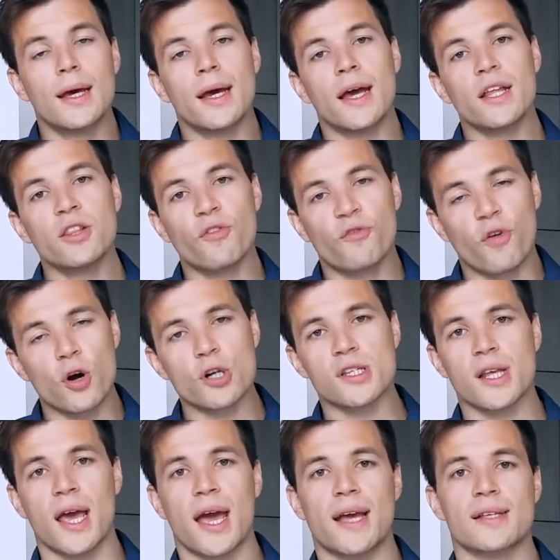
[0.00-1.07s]
In the first
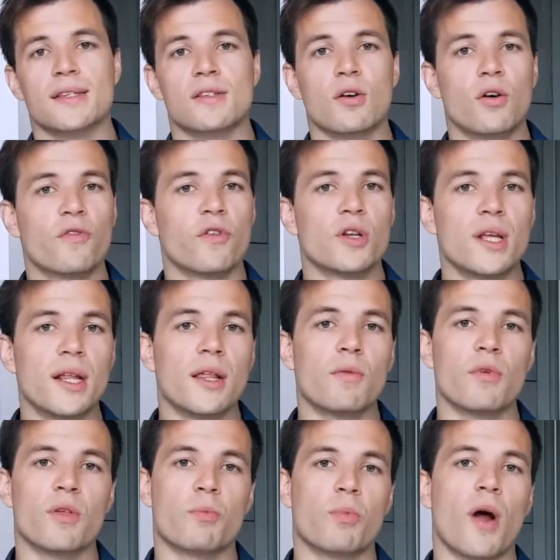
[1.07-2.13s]
case, so if you're dealing
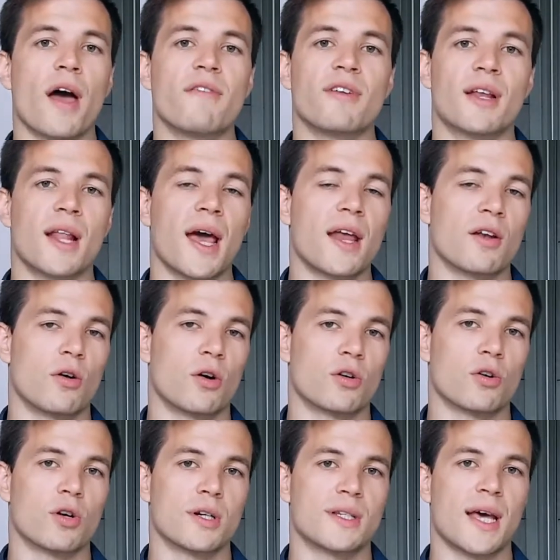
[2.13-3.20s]
with a private landlord
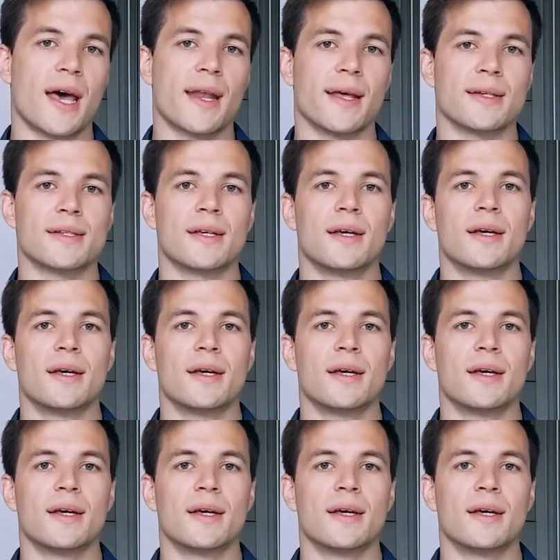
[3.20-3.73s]
or a tenant,